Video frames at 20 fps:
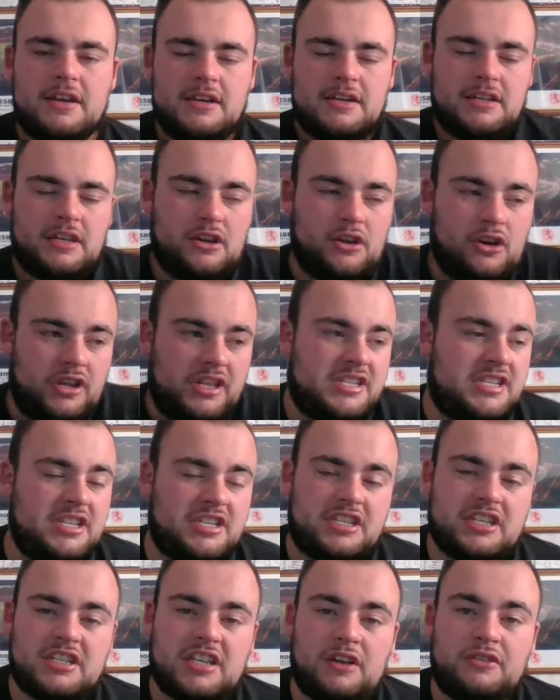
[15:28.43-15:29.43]
you know,
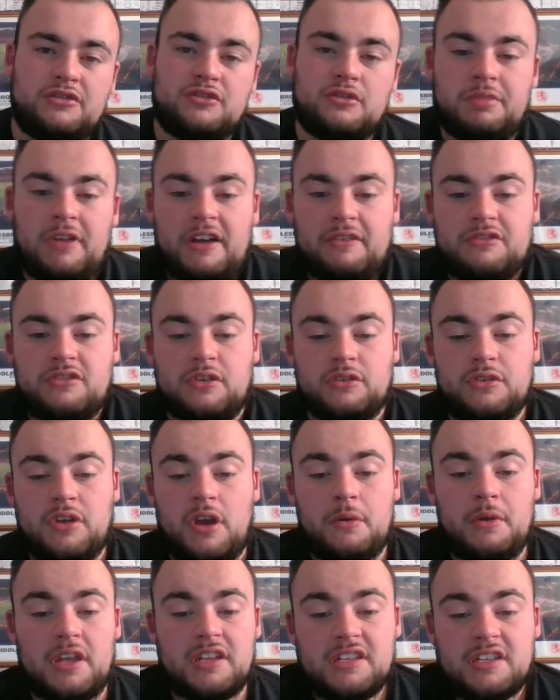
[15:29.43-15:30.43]
this is how
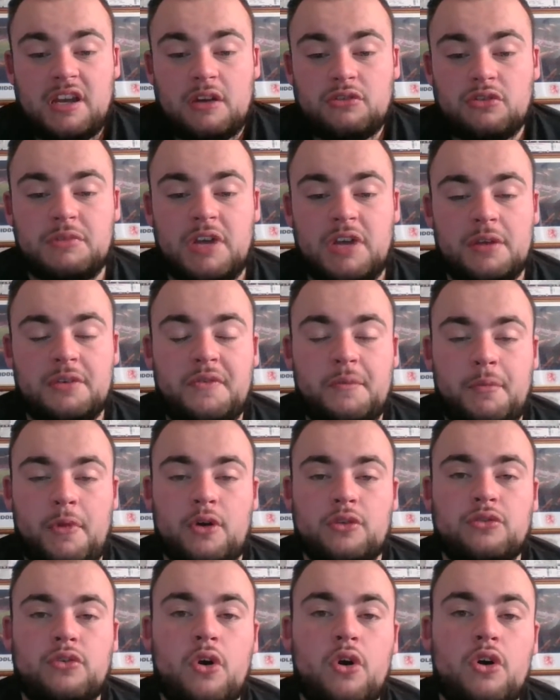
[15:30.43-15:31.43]
sometimes
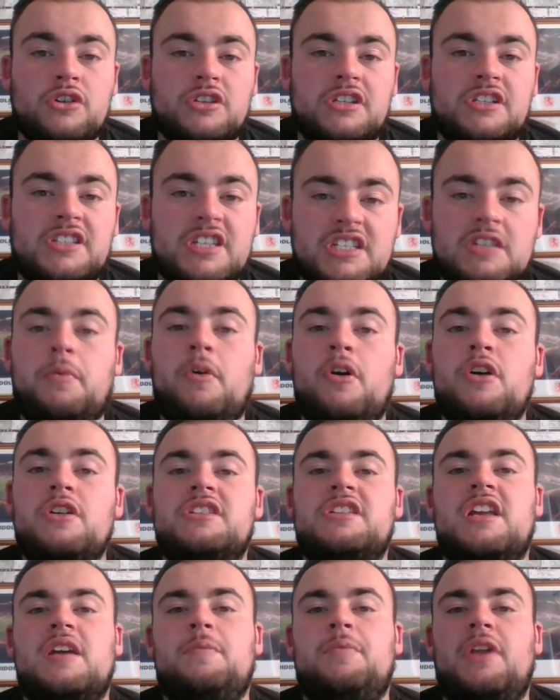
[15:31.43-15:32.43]
football goes, and it's disappointing to
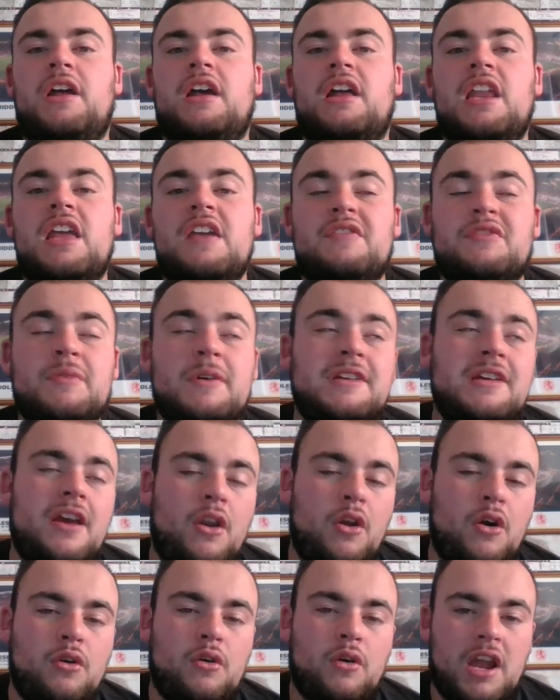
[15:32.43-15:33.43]
see a player leave, especially a
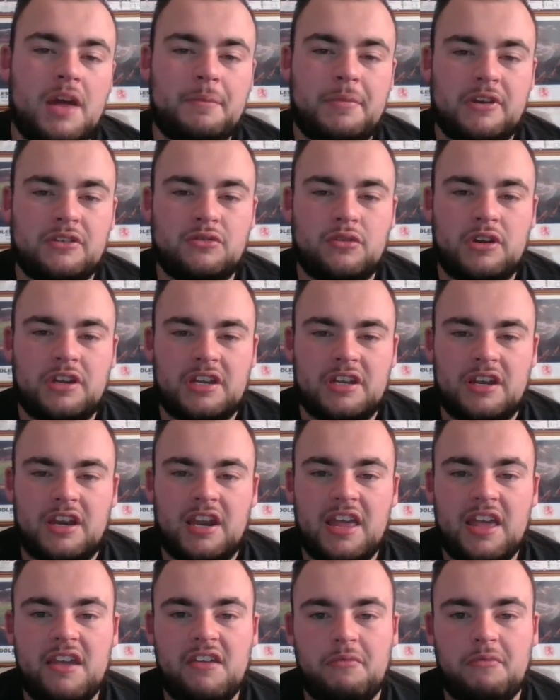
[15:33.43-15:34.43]
local lad being told he can
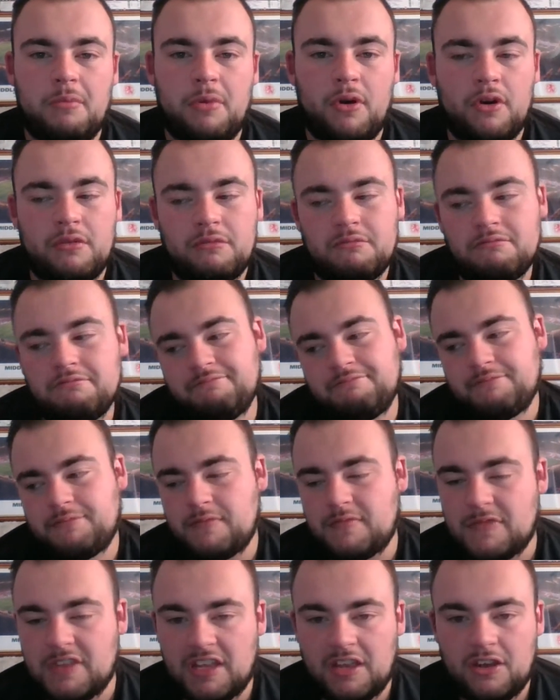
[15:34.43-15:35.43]
leave. But
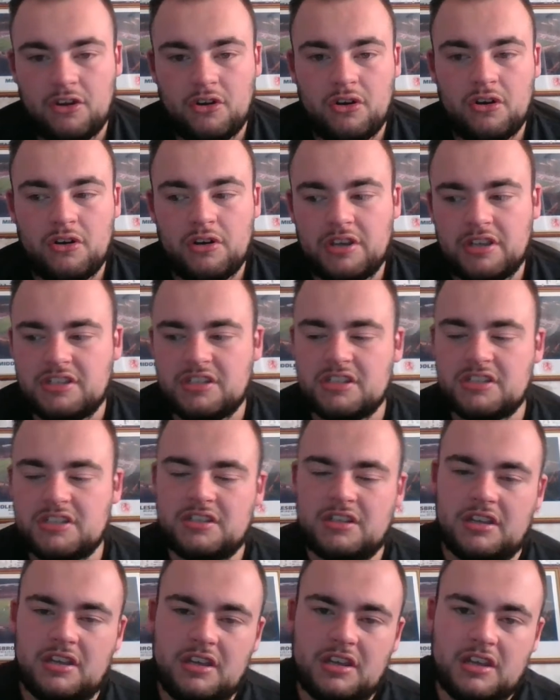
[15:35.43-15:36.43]
you know, he's just,
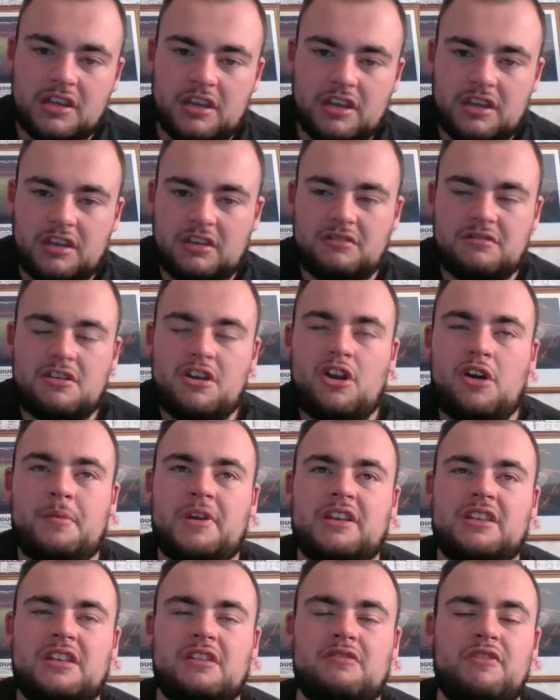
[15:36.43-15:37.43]
you know what I mean,
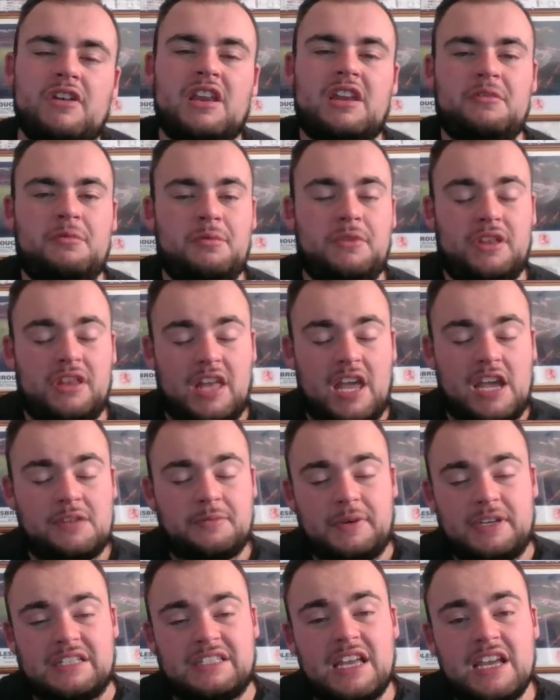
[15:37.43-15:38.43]
he didn't really live with the
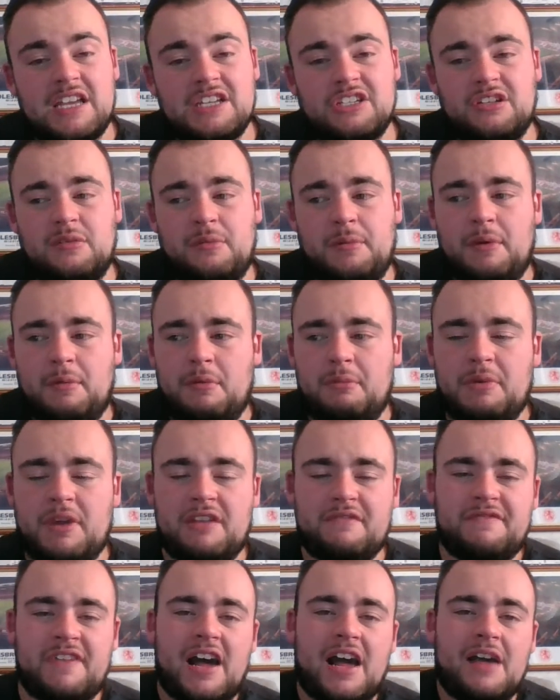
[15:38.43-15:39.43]
expectation. I mean, we
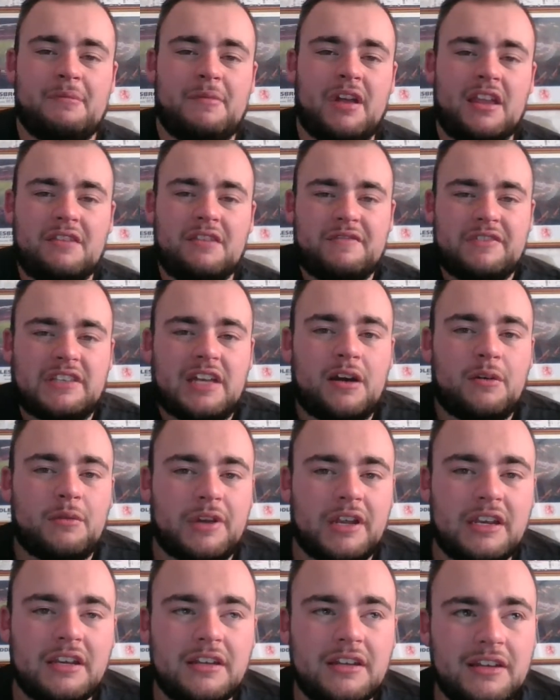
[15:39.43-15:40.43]
paid $5 million for
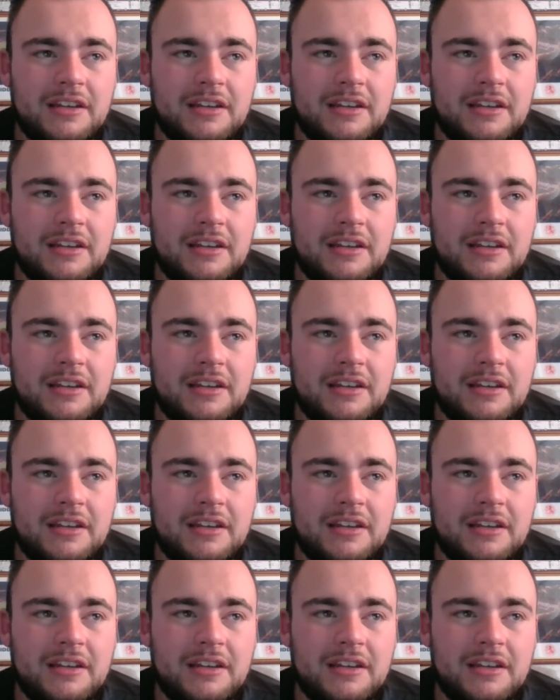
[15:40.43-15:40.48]
Downing.